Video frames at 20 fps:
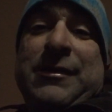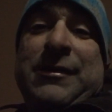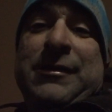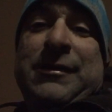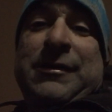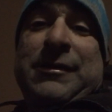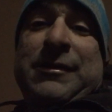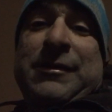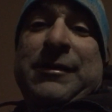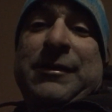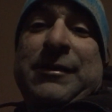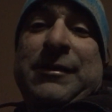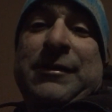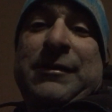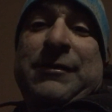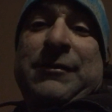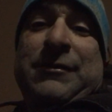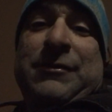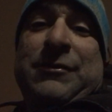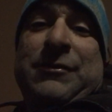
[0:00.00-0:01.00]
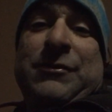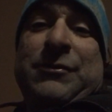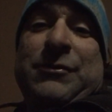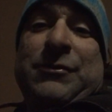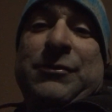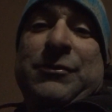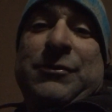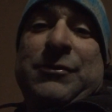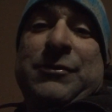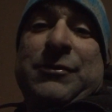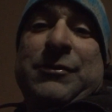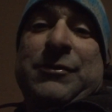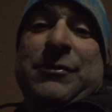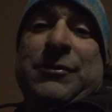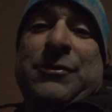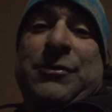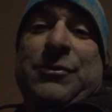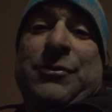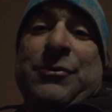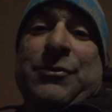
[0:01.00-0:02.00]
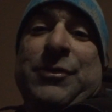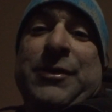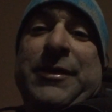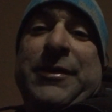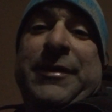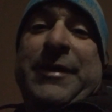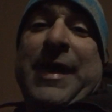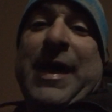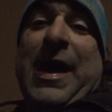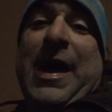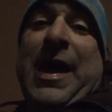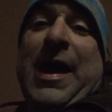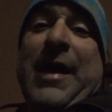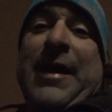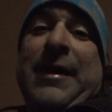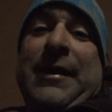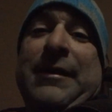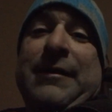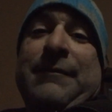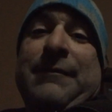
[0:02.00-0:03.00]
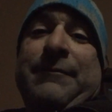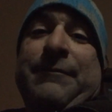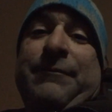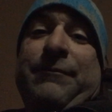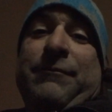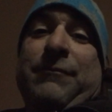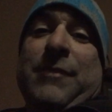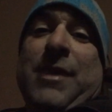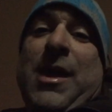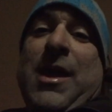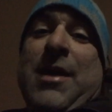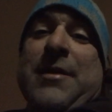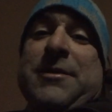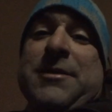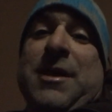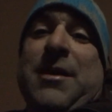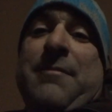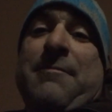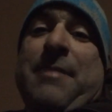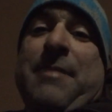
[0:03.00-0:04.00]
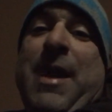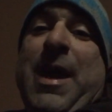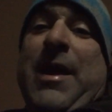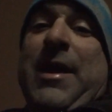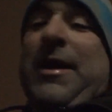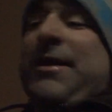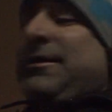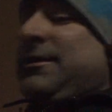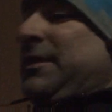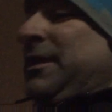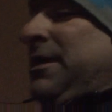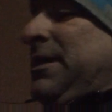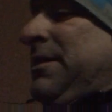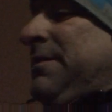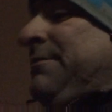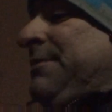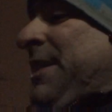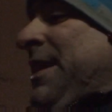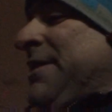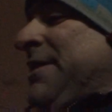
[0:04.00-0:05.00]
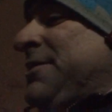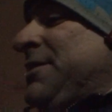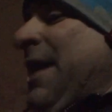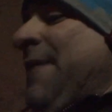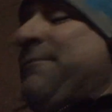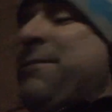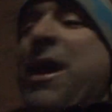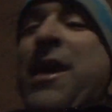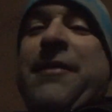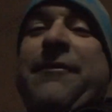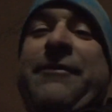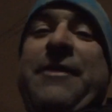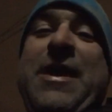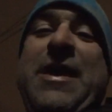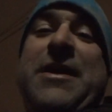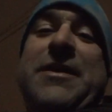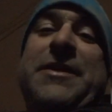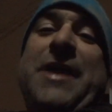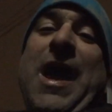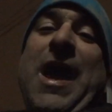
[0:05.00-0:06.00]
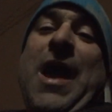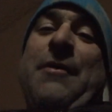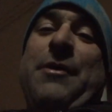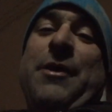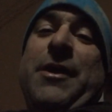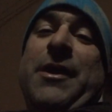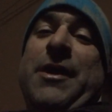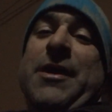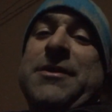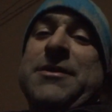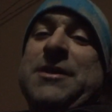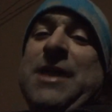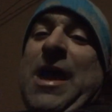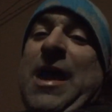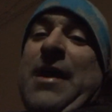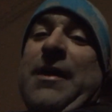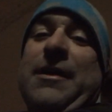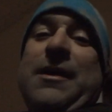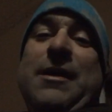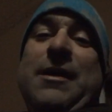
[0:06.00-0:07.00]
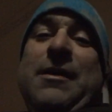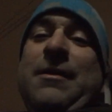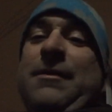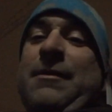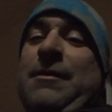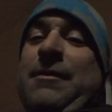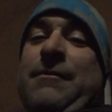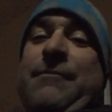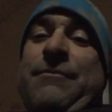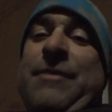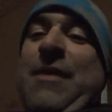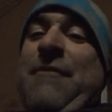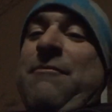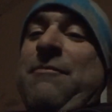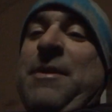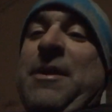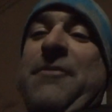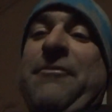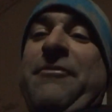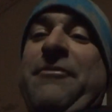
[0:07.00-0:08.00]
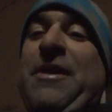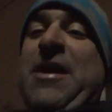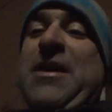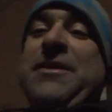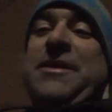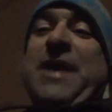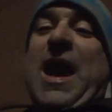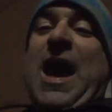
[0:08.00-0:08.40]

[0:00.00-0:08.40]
Coolant dye. That's not a bad idea, but I'm not a fan of dye. What could I say? Never been a fan of dye. I hate getting dye in my